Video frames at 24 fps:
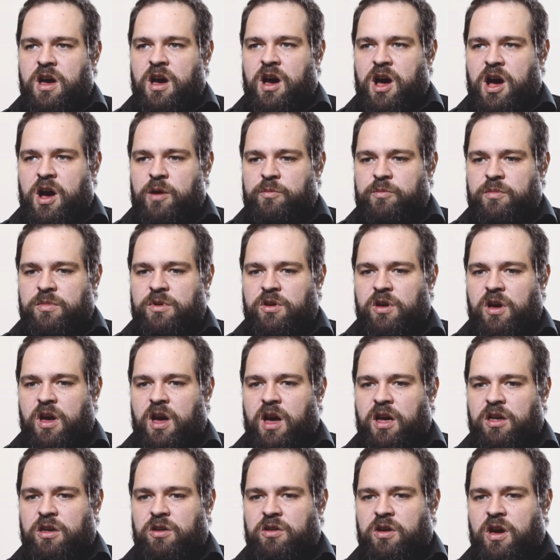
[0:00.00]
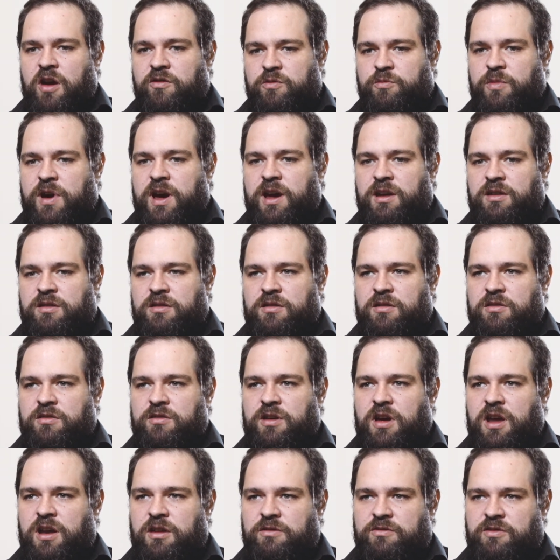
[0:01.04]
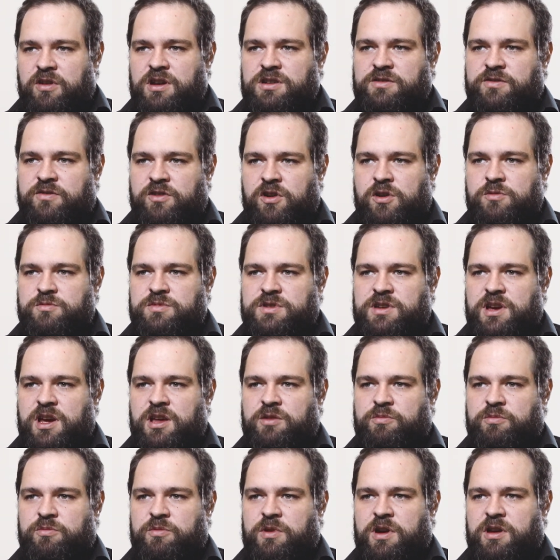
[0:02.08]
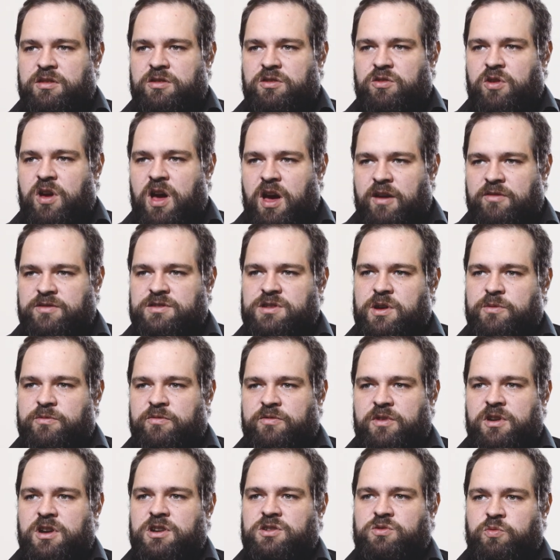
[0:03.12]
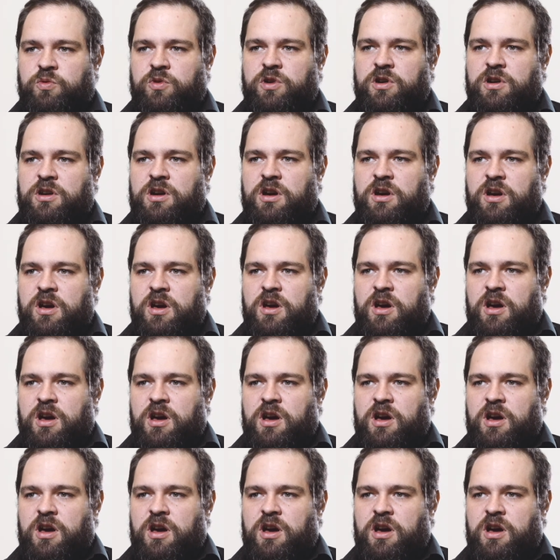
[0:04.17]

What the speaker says: You haven't made any finished films yet, but you have some finished work